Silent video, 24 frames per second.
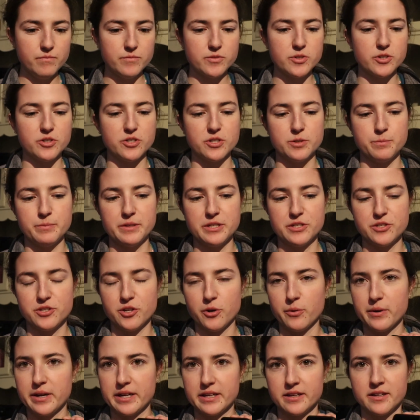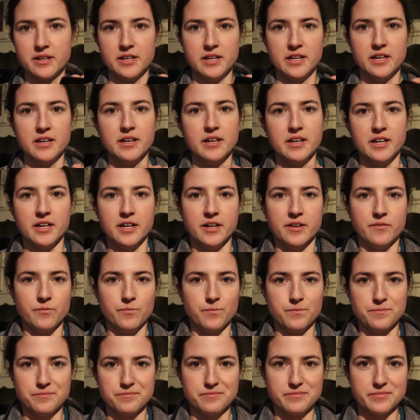So just be showing
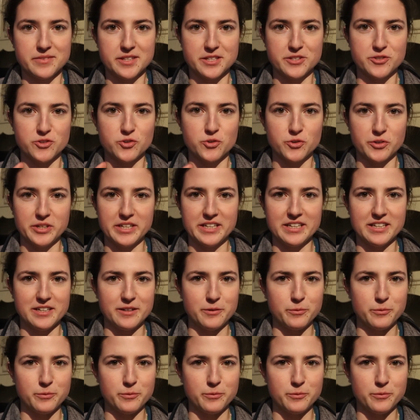the screen and